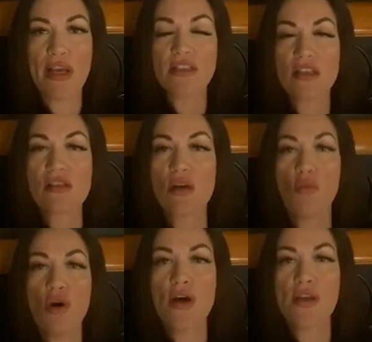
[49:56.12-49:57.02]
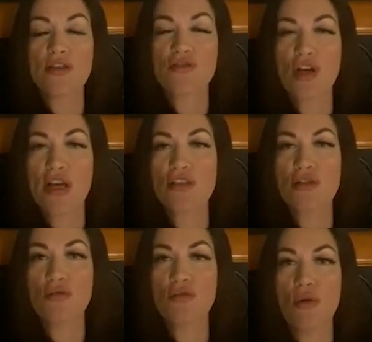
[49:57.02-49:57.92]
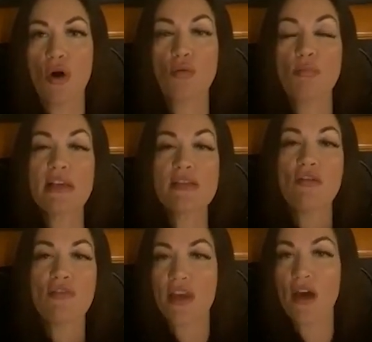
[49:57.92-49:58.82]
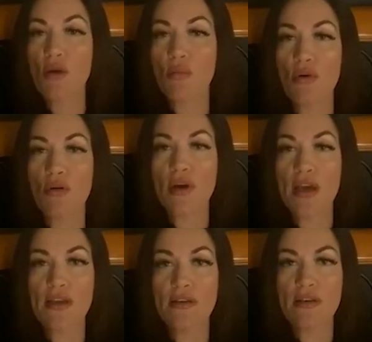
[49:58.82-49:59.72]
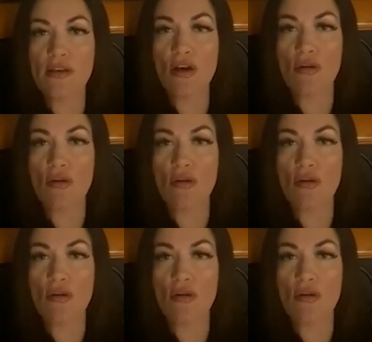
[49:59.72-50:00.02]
bring it to someone and try to hold myself accountable, and